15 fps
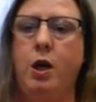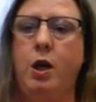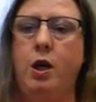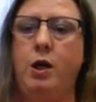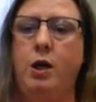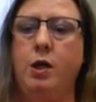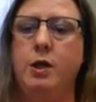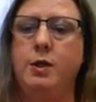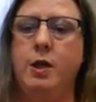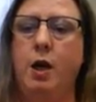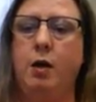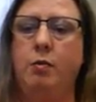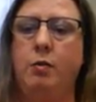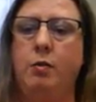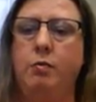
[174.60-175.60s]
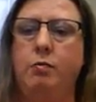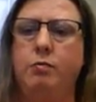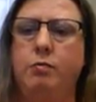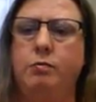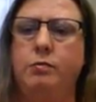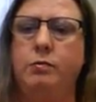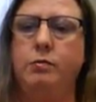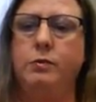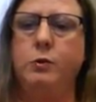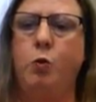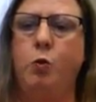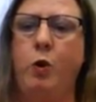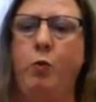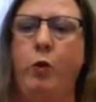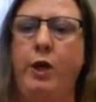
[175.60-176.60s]
It is
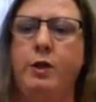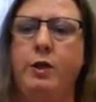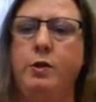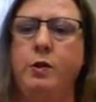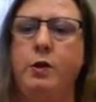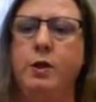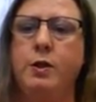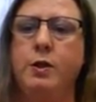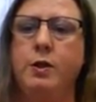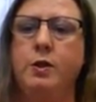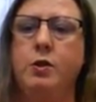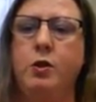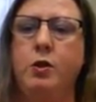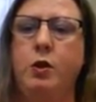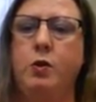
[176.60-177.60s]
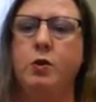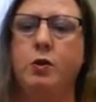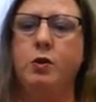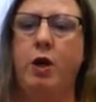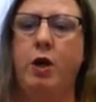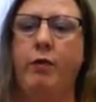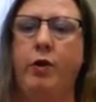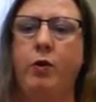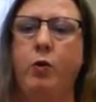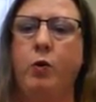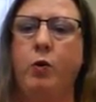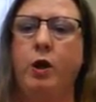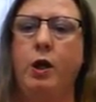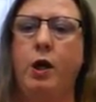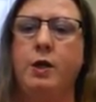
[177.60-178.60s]
one way to do this is to use graphic
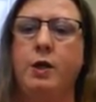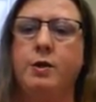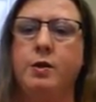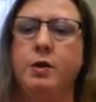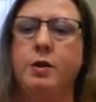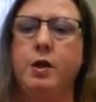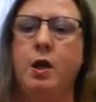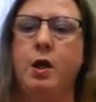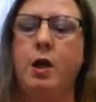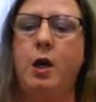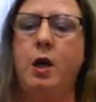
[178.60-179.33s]
organizers,